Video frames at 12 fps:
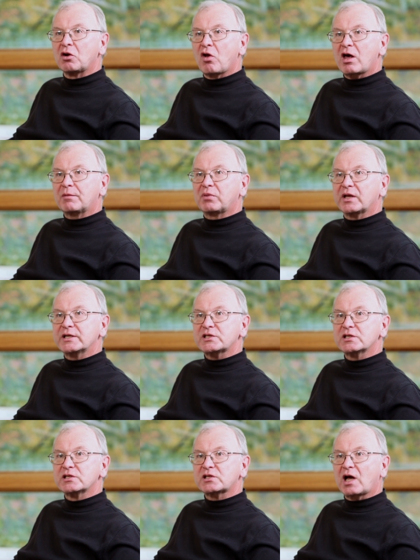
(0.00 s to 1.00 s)
A lot of
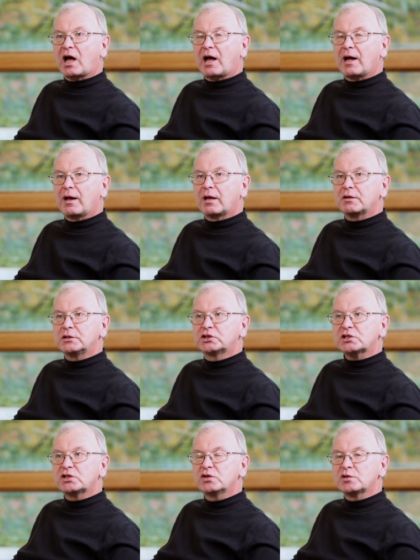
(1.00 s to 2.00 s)
places uh,
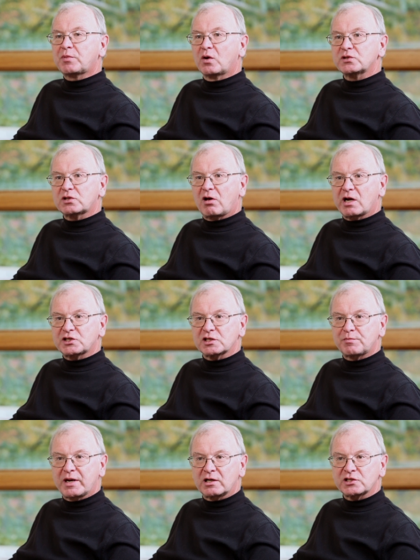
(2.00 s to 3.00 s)
just use postdocs
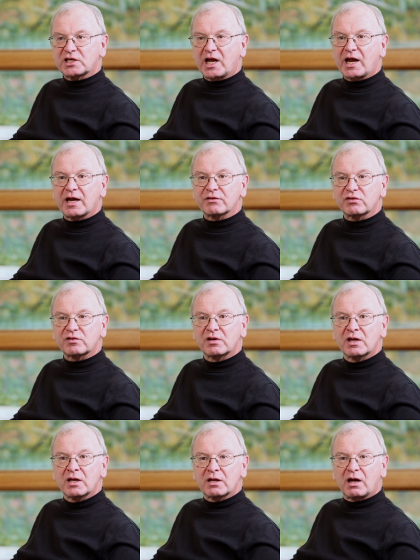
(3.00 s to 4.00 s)
as pairs of hands.
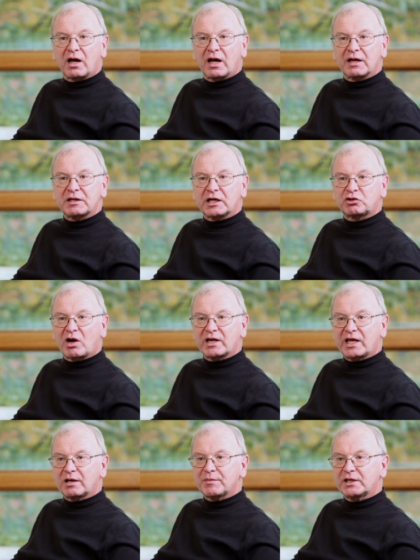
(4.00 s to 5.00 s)
Uh, you know, try
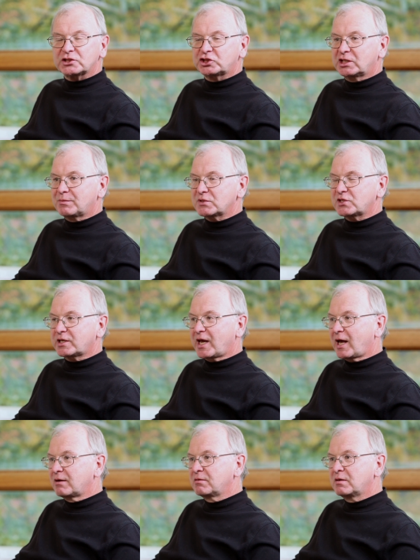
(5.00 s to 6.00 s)
to get them in as cheap as you
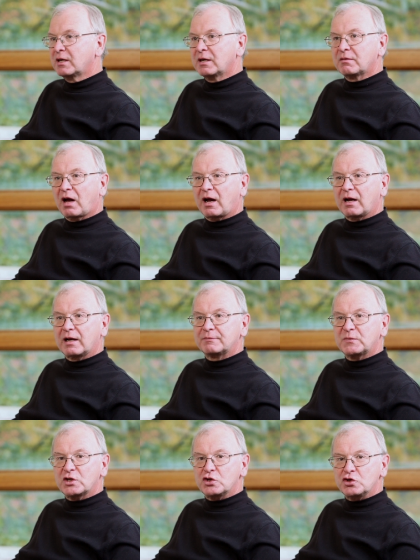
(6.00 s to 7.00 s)
can,
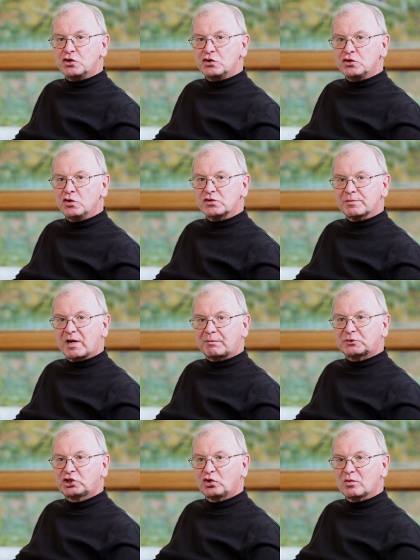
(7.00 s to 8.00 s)
um, use them
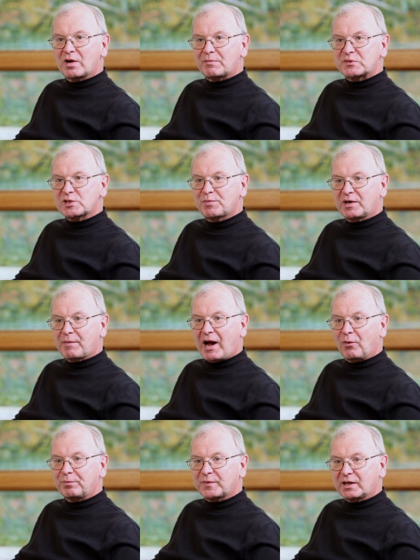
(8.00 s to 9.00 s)
up, chew them up, spit them
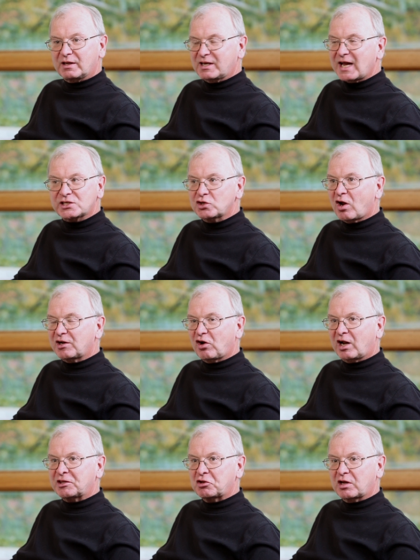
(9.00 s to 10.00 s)
out and that's not
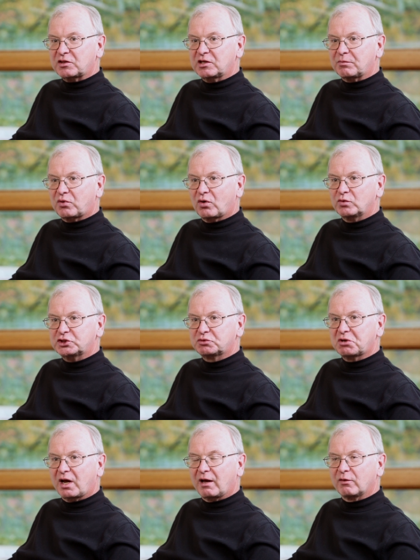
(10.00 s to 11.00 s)
not not the
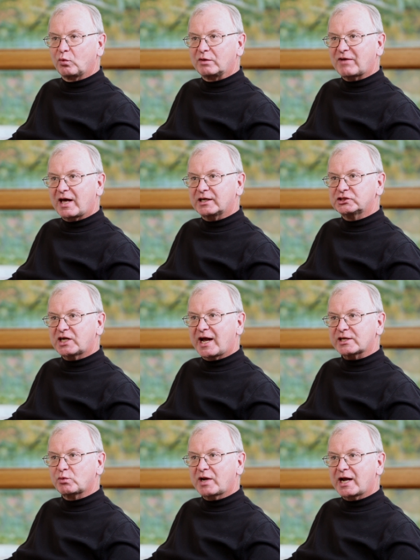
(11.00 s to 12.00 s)
approach uh, we've had at JAX.